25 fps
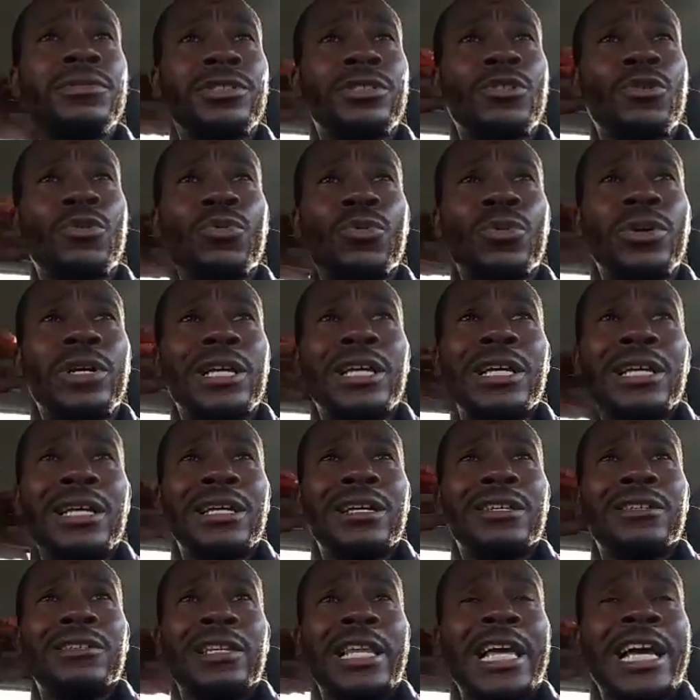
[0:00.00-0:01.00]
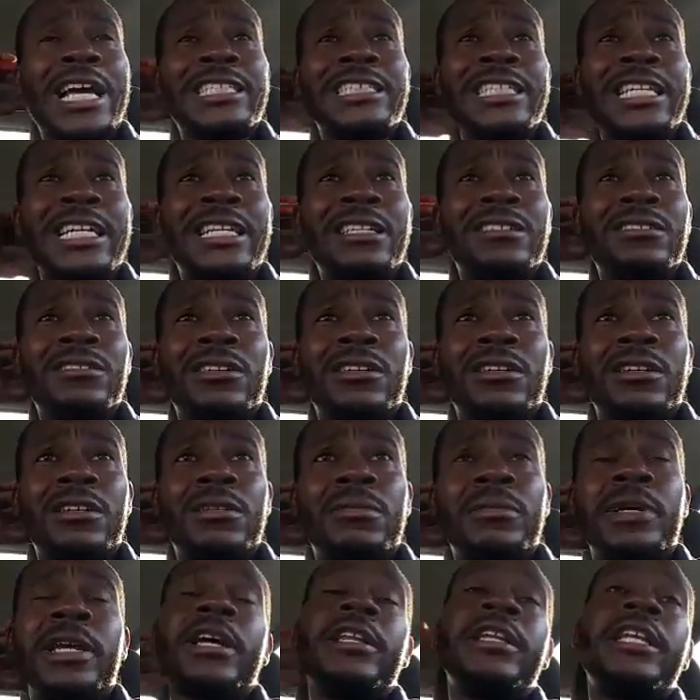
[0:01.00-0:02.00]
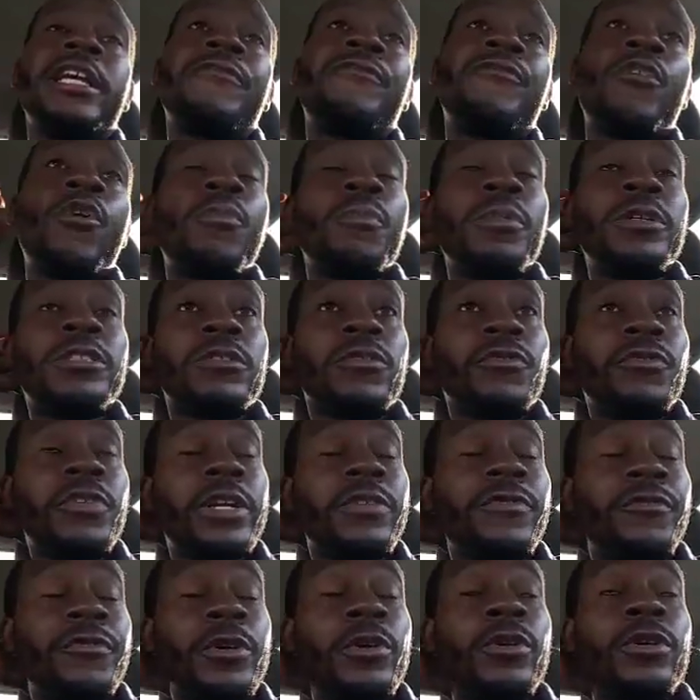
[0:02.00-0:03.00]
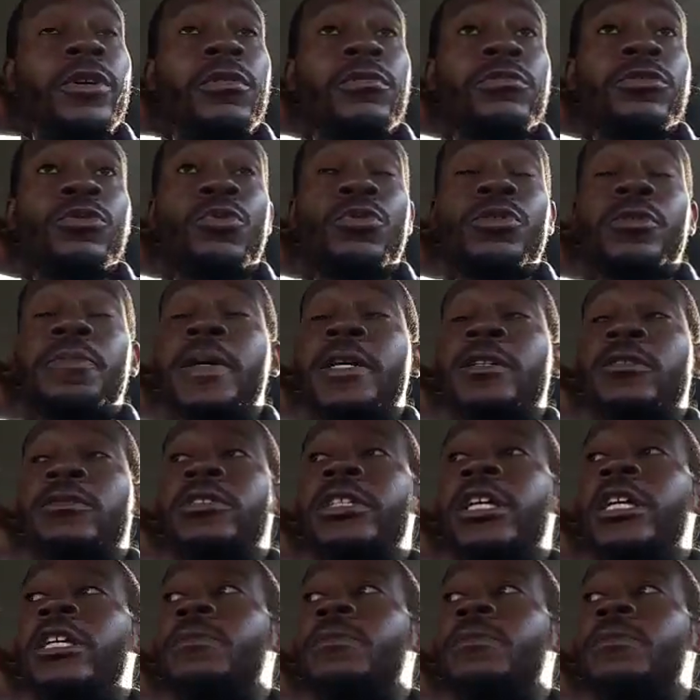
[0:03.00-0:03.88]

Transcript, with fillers: So like I said, yeah, Nick Folk missed the field goal too on special